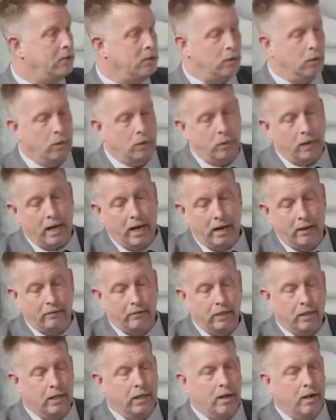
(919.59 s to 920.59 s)
So when we have
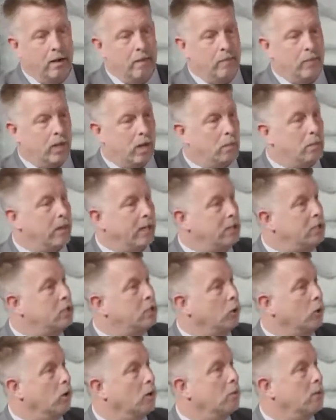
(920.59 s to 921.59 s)
a big
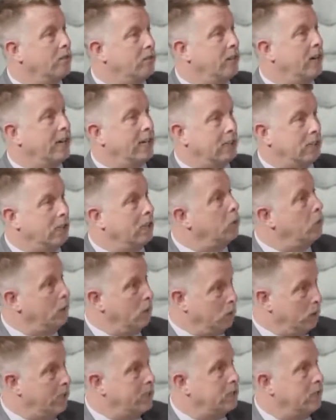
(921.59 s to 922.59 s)
storm event like we
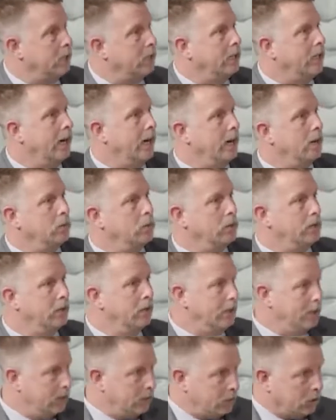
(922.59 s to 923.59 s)
recently had with
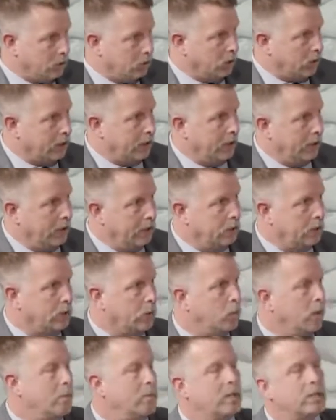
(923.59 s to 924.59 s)
the hurricane or the
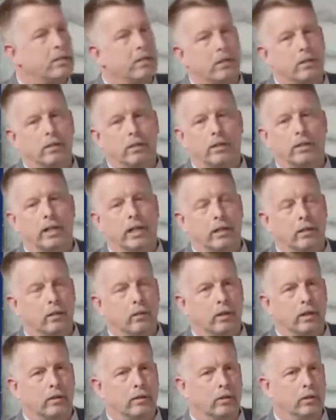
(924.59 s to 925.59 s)
remnants of the hurricane
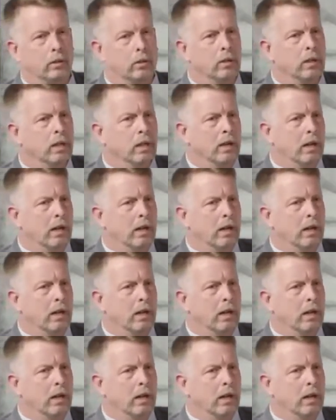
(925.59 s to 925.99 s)
going through,